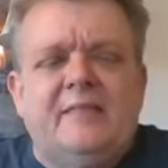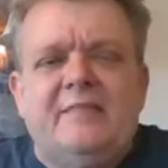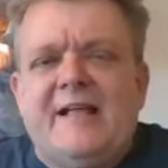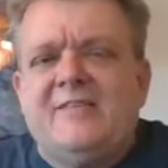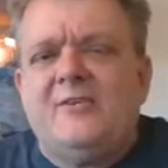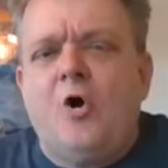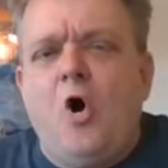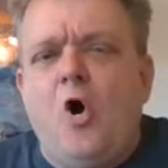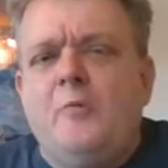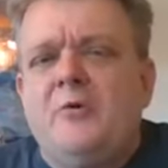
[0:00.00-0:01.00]
That's
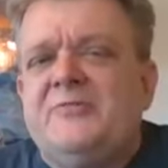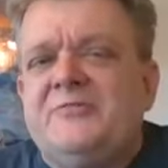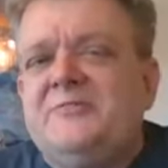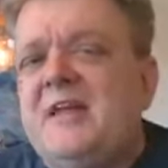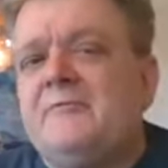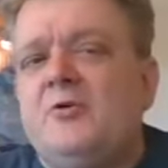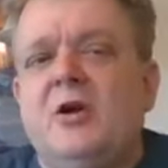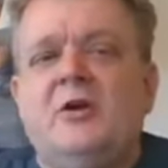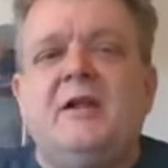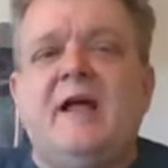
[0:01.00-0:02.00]
almost never
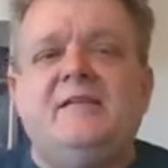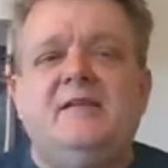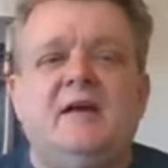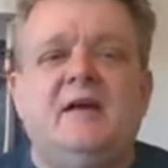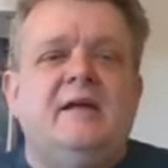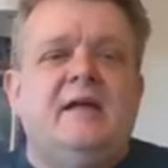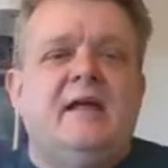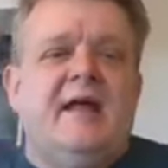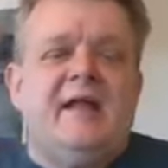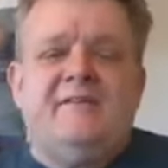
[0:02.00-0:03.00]
a good idea.
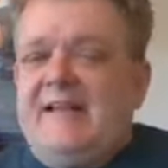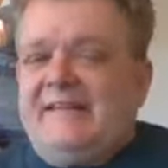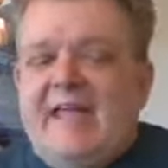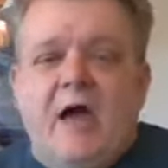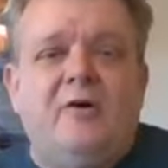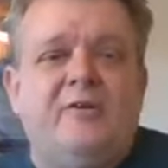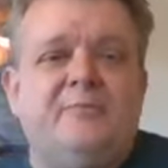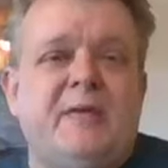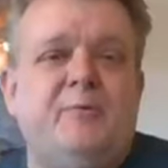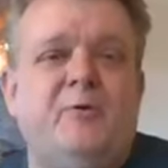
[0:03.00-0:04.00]
And I've had countless
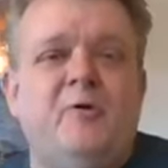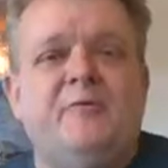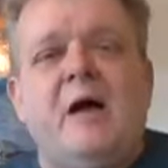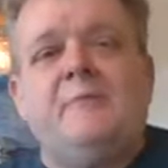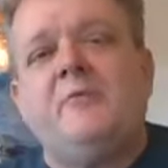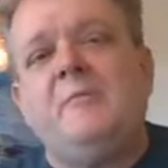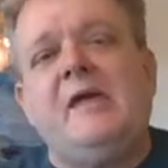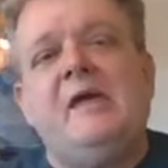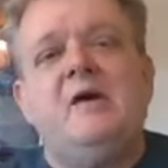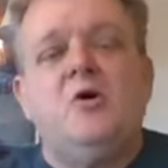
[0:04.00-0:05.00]
people who have come to
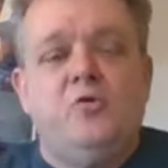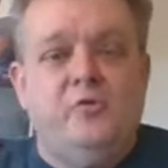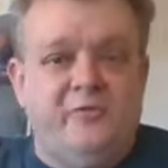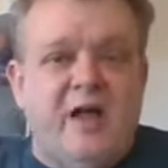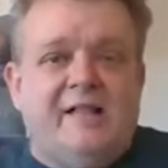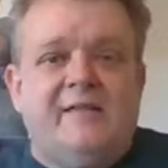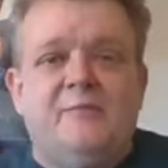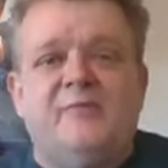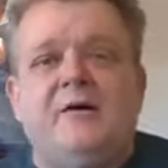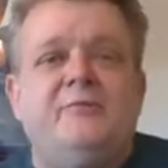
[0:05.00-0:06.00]
me who have gotten
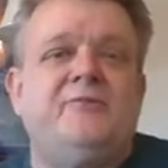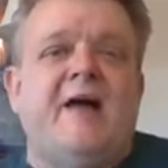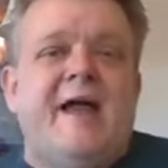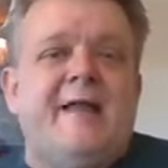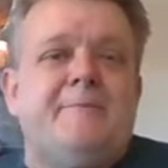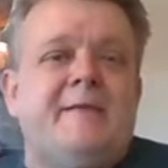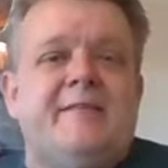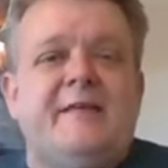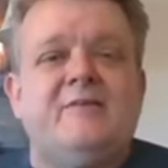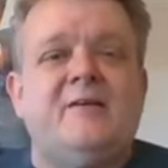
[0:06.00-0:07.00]
themselves tied up in
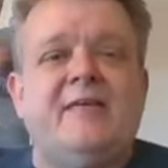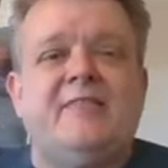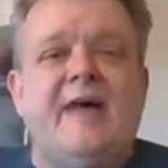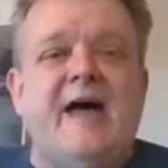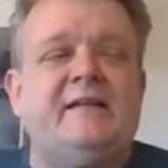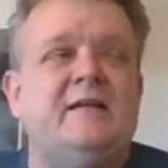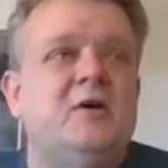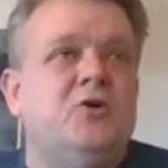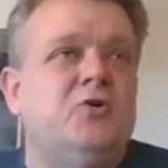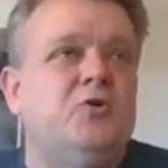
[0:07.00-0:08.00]
things like that,
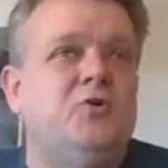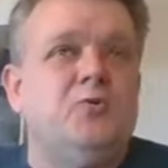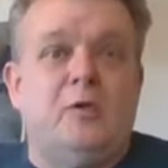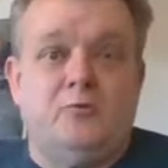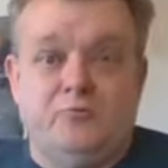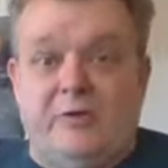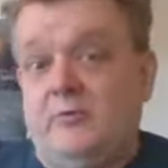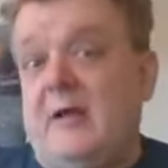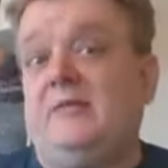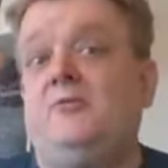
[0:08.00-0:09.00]
who
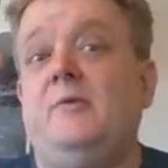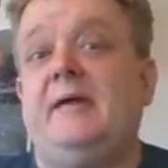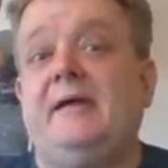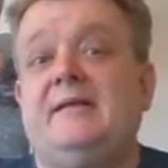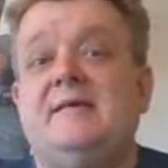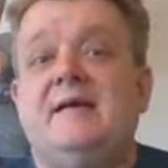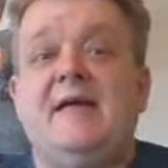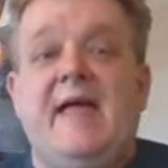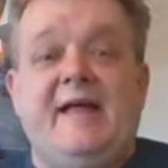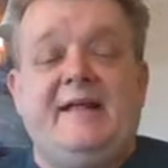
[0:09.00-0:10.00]
regret doing it
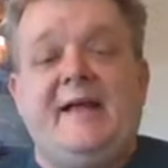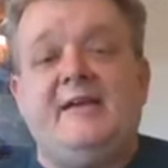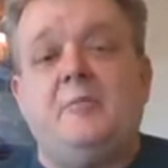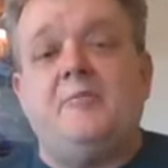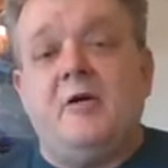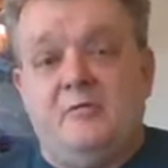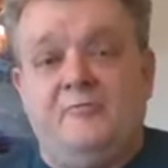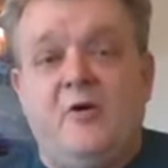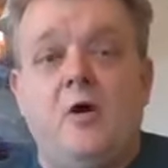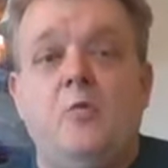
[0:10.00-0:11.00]
and end up
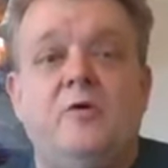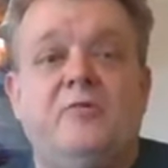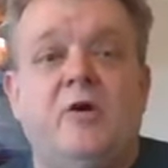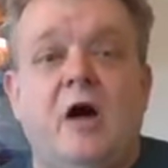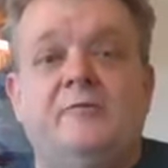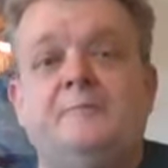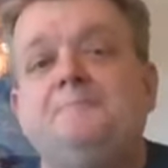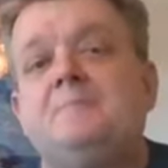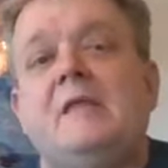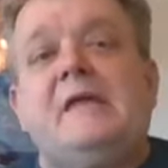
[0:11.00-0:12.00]
far worse off.
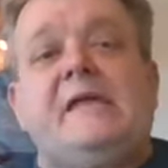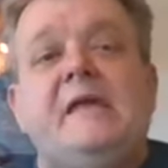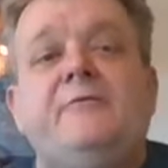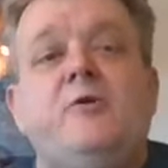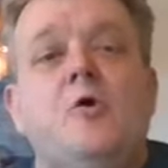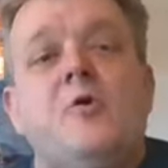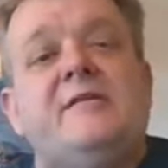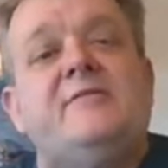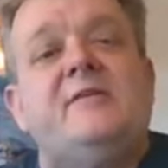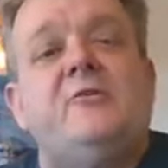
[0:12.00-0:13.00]
If you are
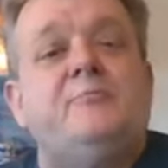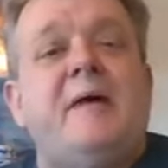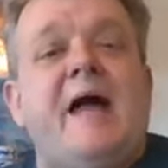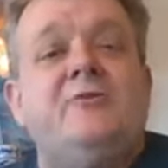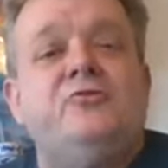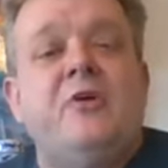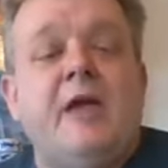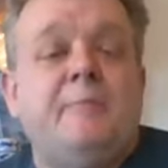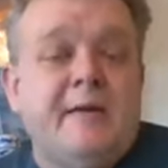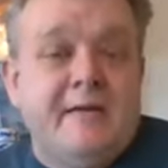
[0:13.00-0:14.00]
in such bad
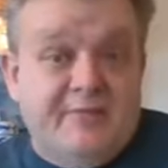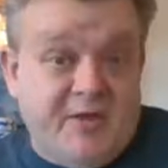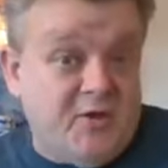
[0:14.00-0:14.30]
shape that